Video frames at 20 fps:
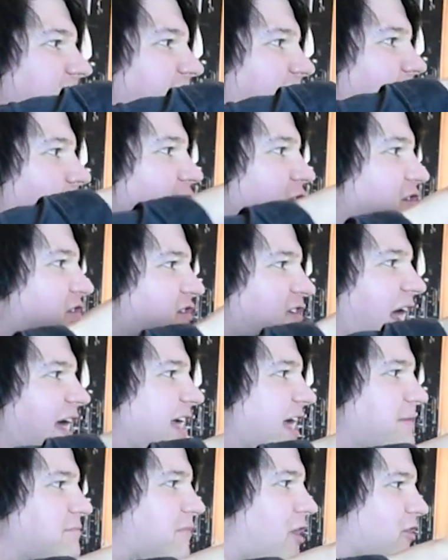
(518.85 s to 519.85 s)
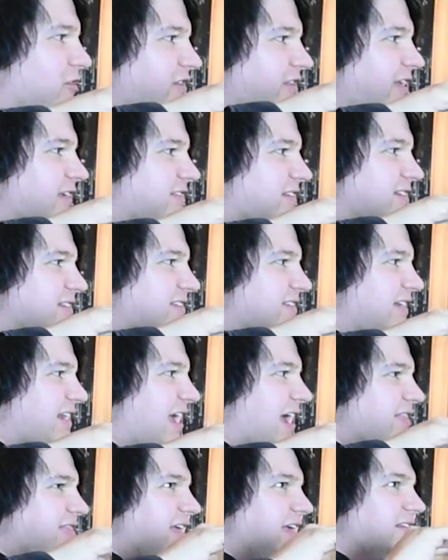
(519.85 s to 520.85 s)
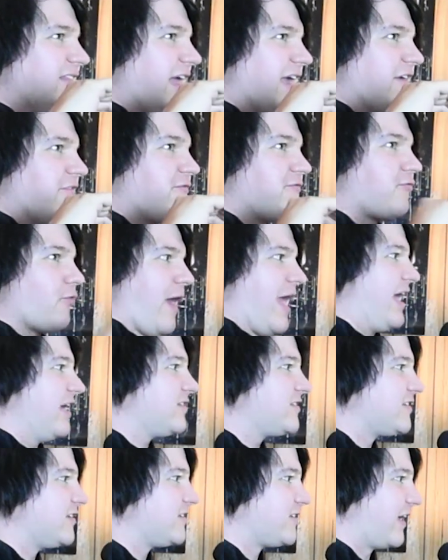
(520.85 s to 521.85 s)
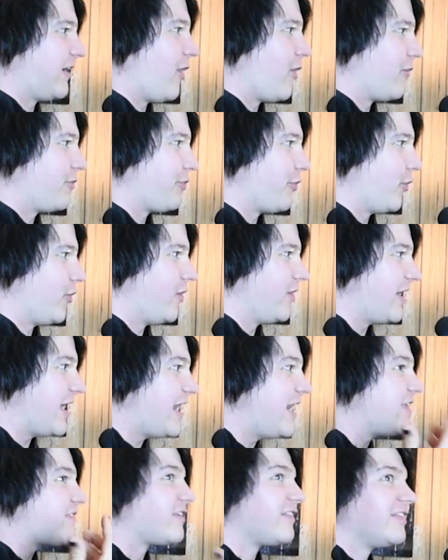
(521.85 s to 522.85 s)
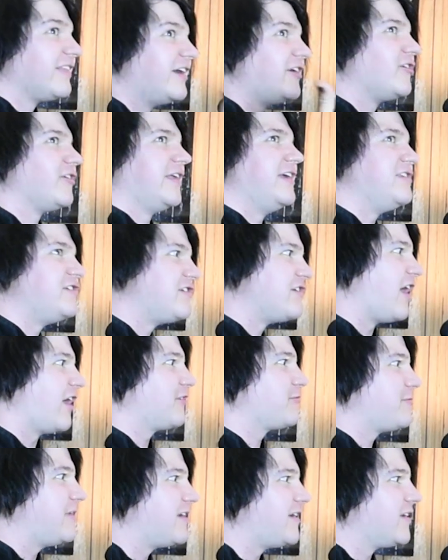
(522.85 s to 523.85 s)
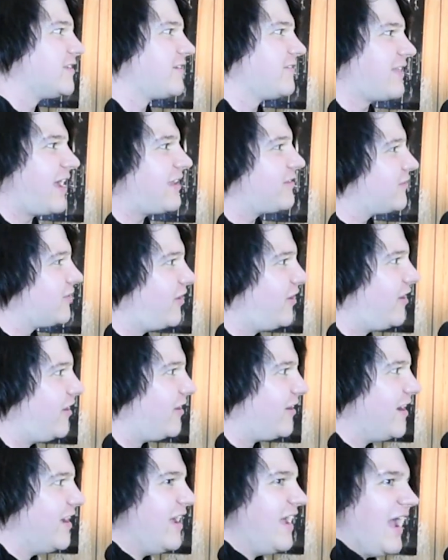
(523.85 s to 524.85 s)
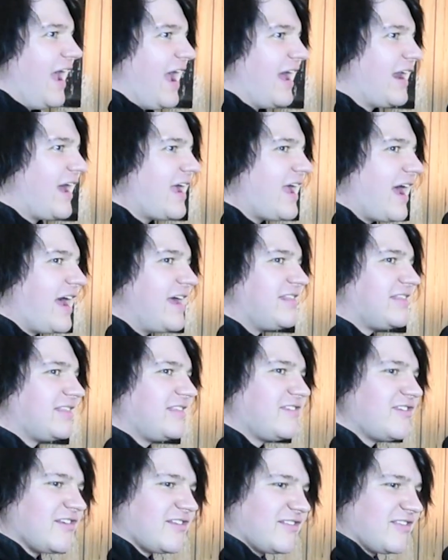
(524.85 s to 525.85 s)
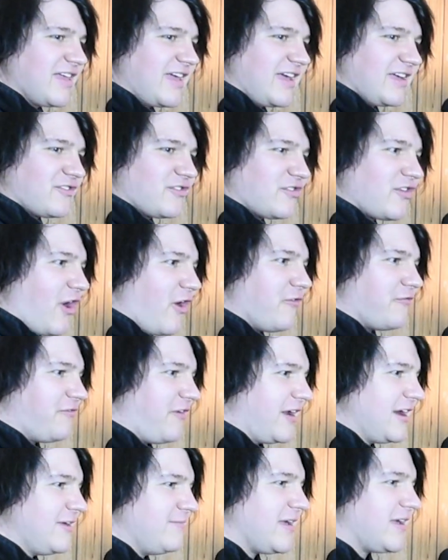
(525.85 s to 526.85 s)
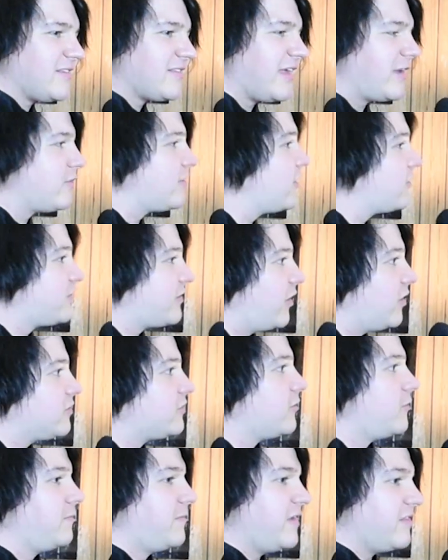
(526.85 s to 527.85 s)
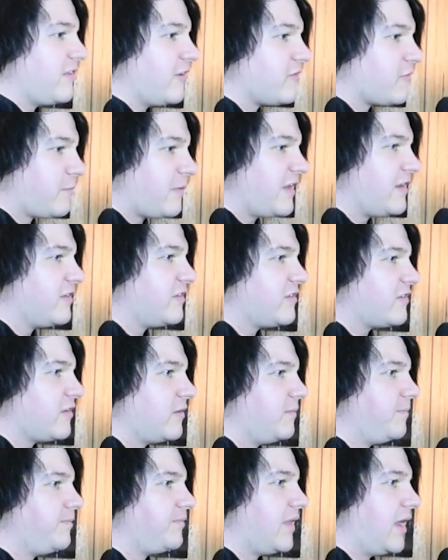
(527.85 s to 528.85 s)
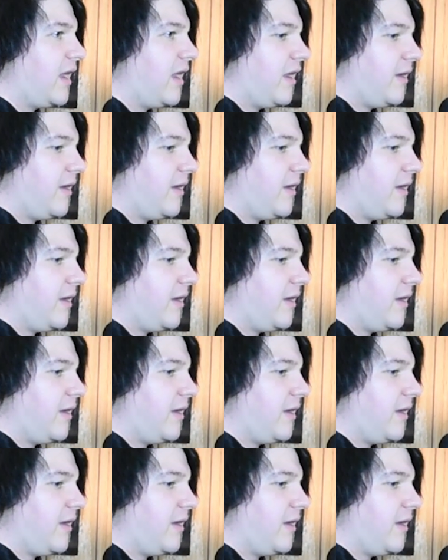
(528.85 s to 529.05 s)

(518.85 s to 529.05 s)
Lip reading: is like our second most listened city, and then like France is like our third, and it's literally just because of that song. And I just think it's so funny because like there's been some